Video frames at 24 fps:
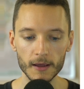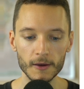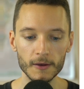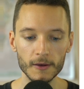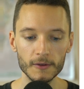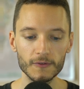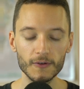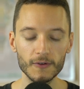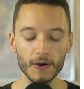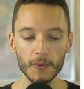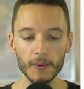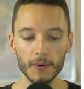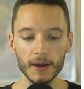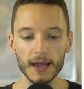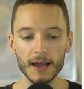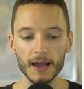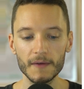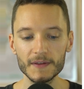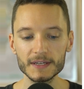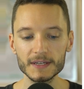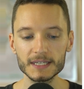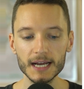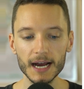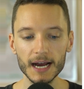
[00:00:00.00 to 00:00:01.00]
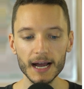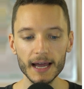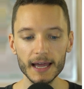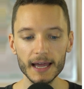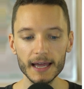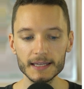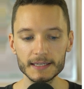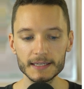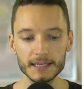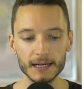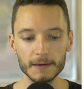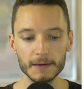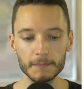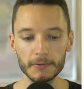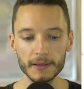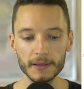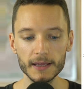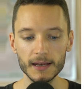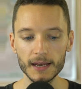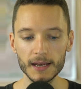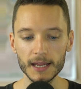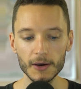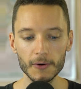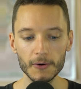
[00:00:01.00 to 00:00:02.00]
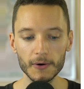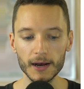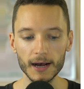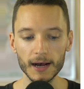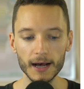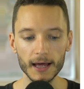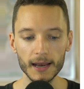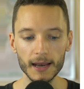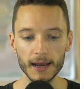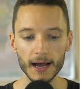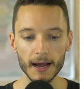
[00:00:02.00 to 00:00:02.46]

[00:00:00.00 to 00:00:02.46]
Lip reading: So this guy is a complete neocon.